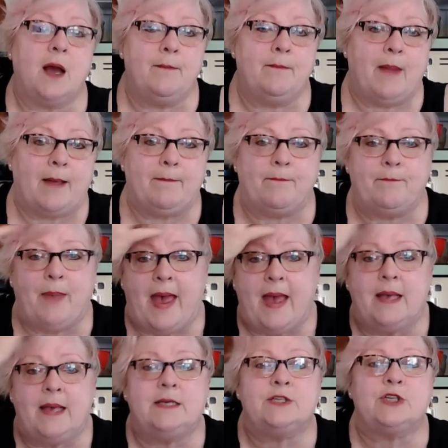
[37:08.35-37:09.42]
my
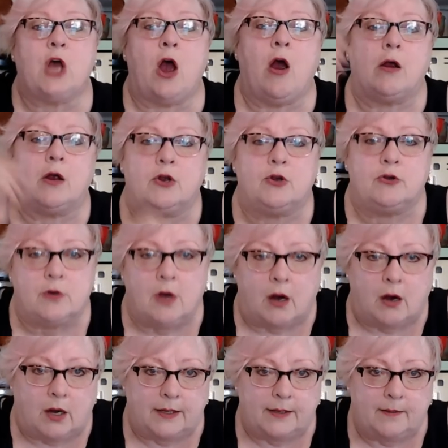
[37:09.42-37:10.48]
bangs are gone.